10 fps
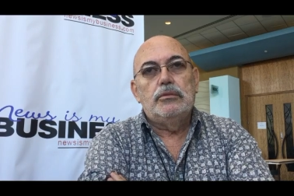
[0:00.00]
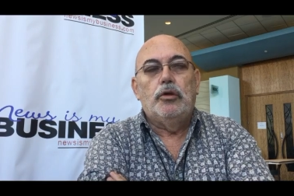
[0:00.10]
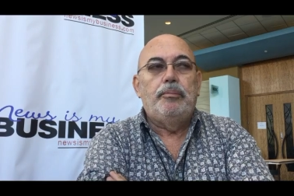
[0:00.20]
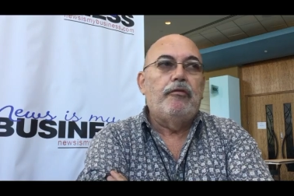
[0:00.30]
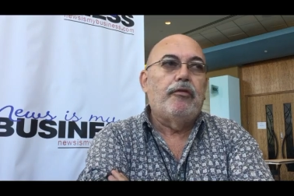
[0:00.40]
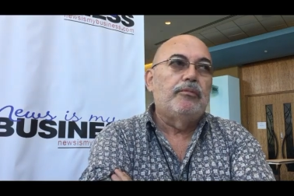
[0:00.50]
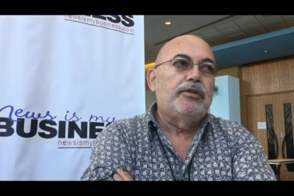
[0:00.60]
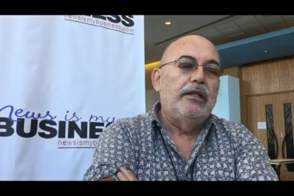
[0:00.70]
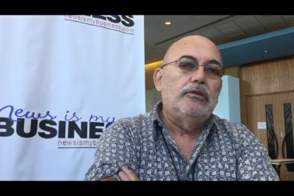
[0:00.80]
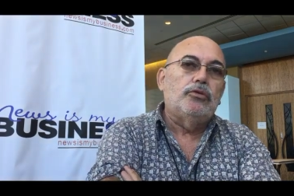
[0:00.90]
Could be from
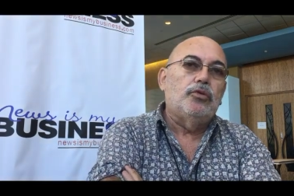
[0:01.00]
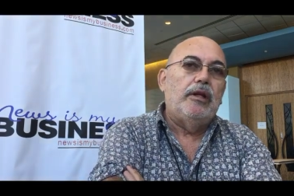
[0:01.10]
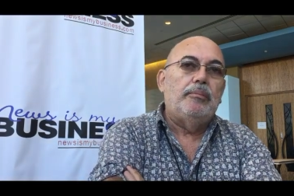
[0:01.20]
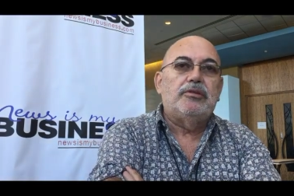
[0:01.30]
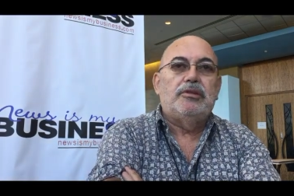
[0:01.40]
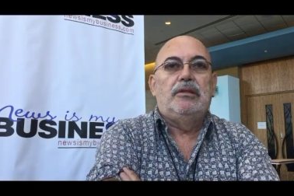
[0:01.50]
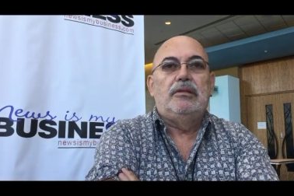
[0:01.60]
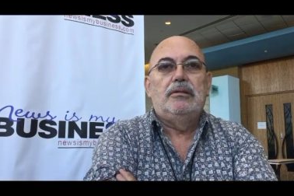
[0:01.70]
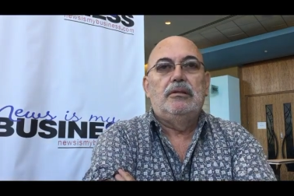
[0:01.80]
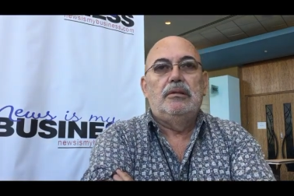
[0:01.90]
10 to 20 percent.
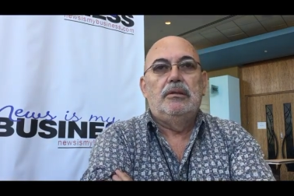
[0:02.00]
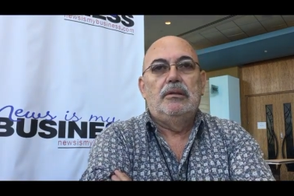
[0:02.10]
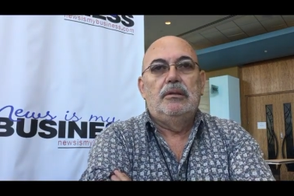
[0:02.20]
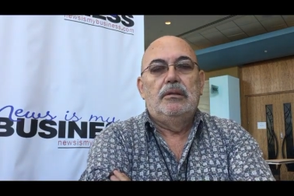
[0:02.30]
Wow.